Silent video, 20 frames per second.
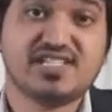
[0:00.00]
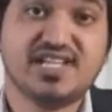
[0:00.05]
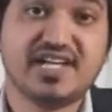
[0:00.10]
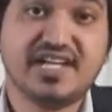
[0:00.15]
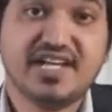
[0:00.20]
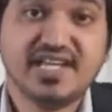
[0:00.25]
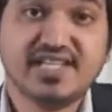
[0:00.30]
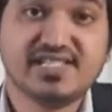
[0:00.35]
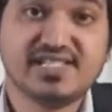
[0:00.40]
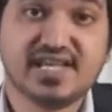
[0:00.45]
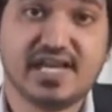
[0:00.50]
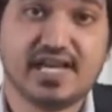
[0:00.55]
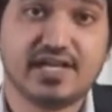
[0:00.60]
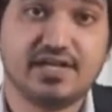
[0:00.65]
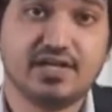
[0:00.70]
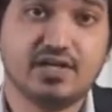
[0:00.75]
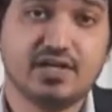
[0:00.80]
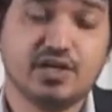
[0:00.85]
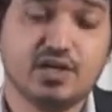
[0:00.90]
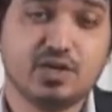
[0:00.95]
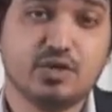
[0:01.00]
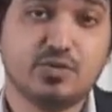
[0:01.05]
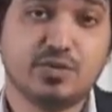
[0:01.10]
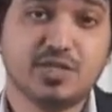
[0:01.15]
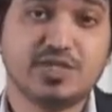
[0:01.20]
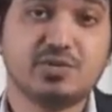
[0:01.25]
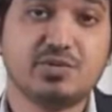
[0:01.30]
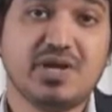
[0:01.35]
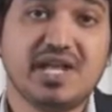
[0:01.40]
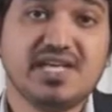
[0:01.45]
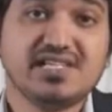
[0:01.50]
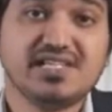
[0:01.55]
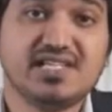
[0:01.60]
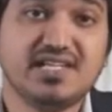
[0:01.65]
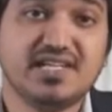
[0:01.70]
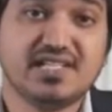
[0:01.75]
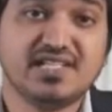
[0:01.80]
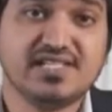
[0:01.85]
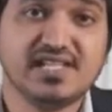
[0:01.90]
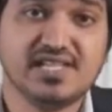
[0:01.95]
CT scan to visualize
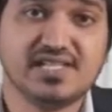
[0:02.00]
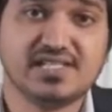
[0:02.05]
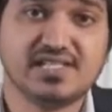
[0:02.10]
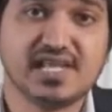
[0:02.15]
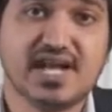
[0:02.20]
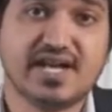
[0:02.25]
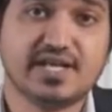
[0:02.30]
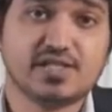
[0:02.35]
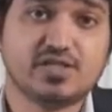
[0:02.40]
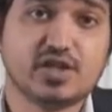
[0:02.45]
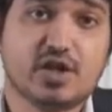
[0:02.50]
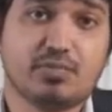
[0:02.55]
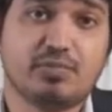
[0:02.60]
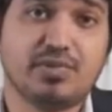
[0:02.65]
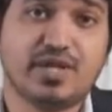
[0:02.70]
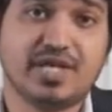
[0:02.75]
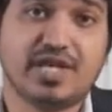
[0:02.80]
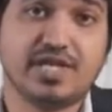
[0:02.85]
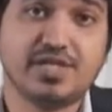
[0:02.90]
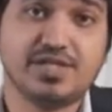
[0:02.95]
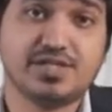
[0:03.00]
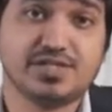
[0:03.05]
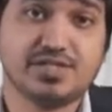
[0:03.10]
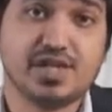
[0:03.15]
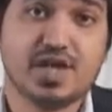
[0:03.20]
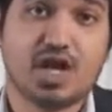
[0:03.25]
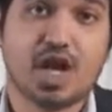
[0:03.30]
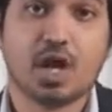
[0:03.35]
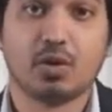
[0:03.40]
the disease and its complications.